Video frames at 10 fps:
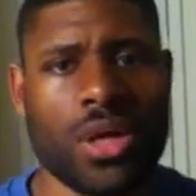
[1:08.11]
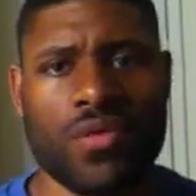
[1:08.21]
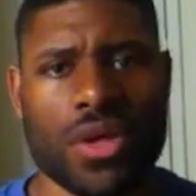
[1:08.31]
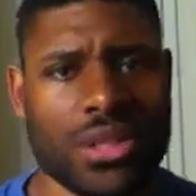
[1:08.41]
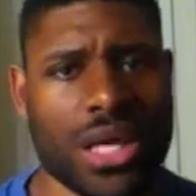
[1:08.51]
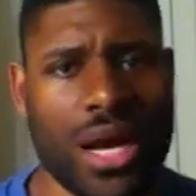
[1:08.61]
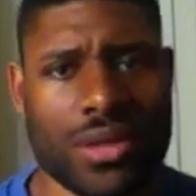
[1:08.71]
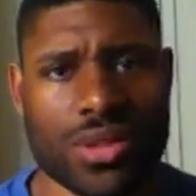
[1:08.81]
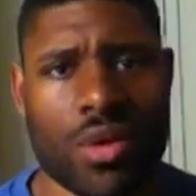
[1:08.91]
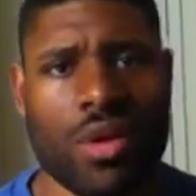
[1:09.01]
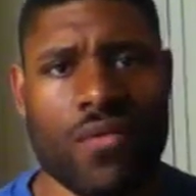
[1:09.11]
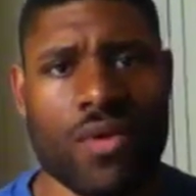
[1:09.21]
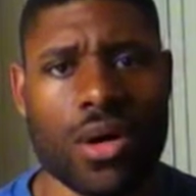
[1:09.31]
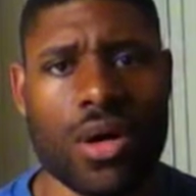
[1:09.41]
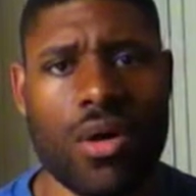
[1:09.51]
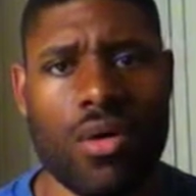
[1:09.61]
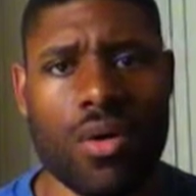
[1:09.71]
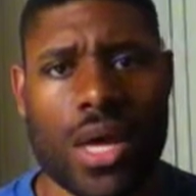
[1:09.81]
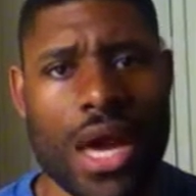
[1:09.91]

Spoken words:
if your child is going for a goal